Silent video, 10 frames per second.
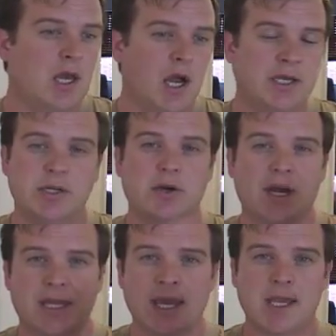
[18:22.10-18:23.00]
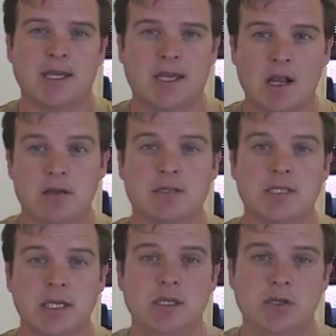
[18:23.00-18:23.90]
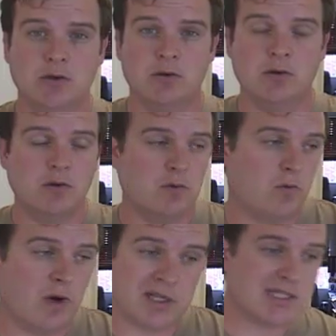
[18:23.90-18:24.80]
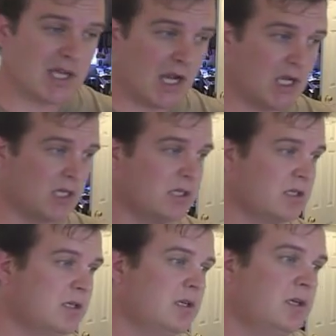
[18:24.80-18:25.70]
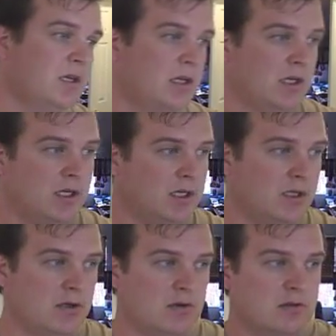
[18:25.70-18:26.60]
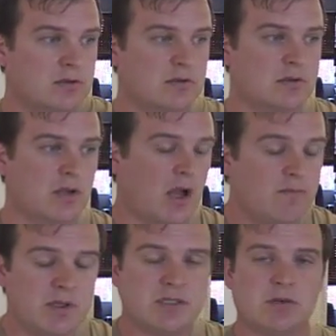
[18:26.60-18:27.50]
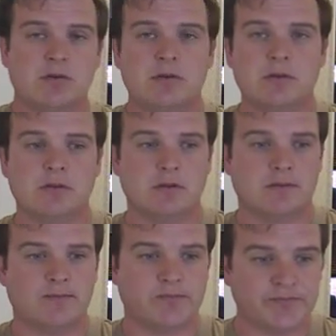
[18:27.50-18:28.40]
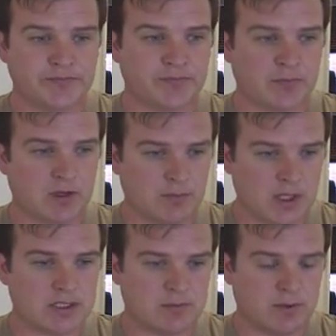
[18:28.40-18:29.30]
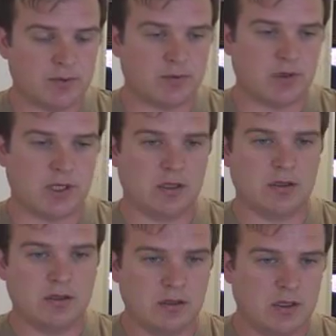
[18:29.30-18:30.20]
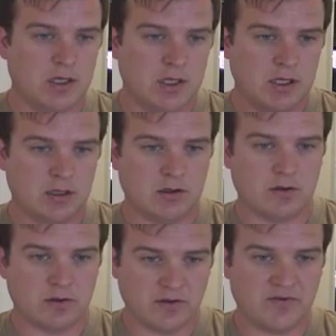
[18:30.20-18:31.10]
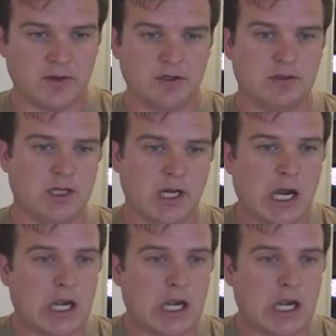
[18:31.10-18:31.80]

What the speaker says: I can't guarantee you once you know, I've been told by some people in, you know, the field that